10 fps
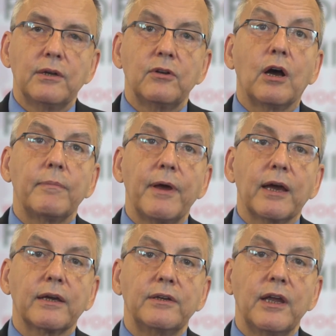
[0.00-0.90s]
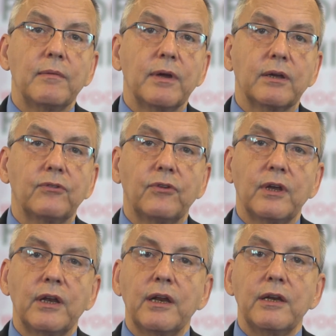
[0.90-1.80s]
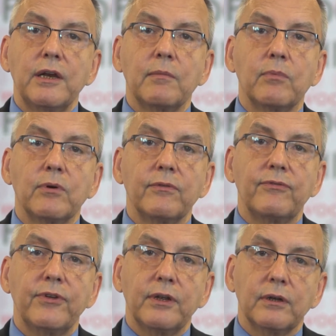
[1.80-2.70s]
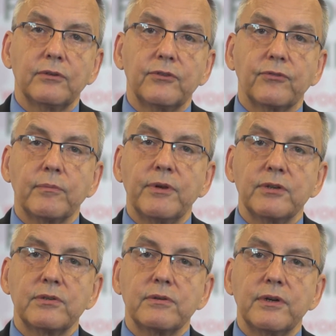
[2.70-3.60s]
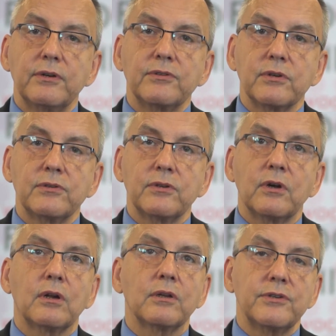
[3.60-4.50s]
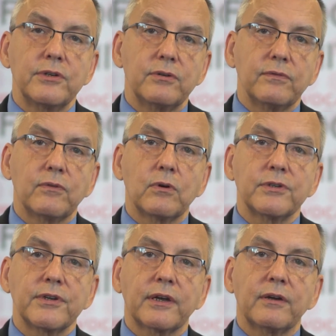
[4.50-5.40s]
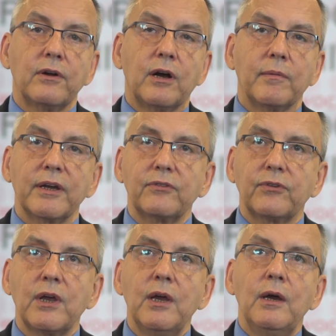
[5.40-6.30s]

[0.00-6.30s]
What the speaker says: top academics in any number of fields, from history to sociology to, of course, economics,